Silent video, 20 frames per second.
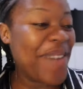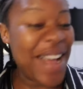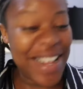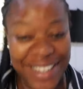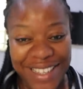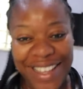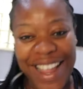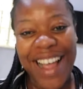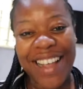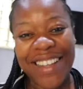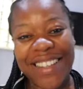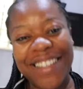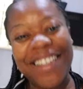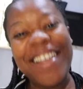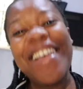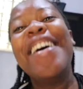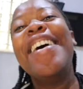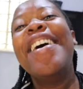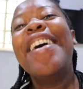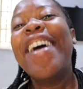masters.
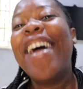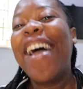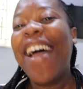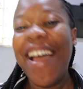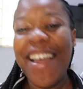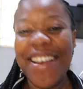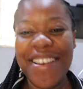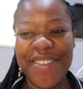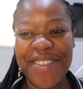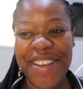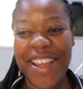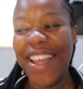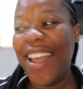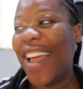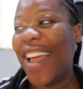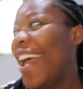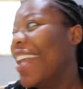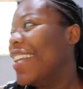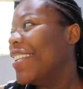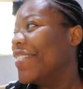anyway,
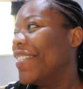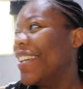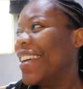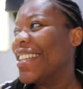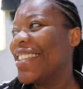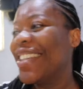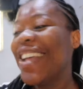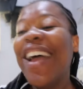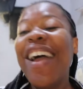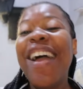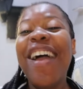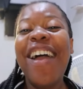anyways.